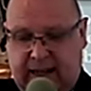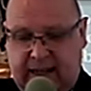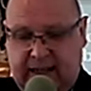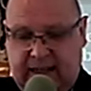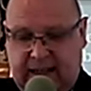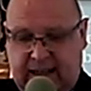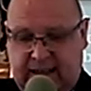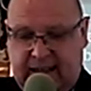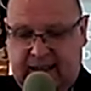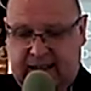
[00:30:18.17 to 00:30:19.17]

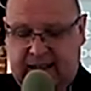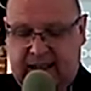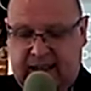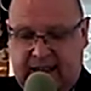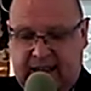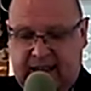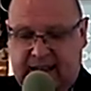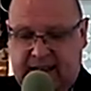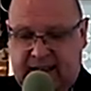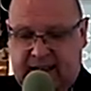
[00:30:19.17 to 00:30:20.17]

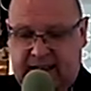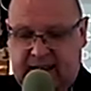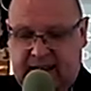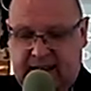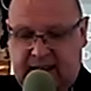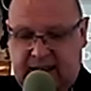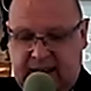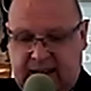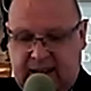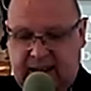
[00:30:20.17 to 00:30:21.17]

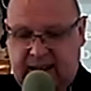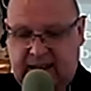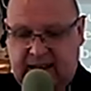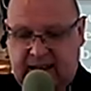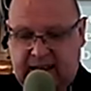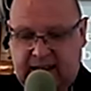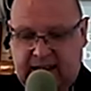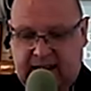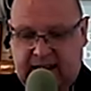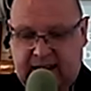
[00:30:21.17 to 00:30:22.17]
No one is speaking in this clip.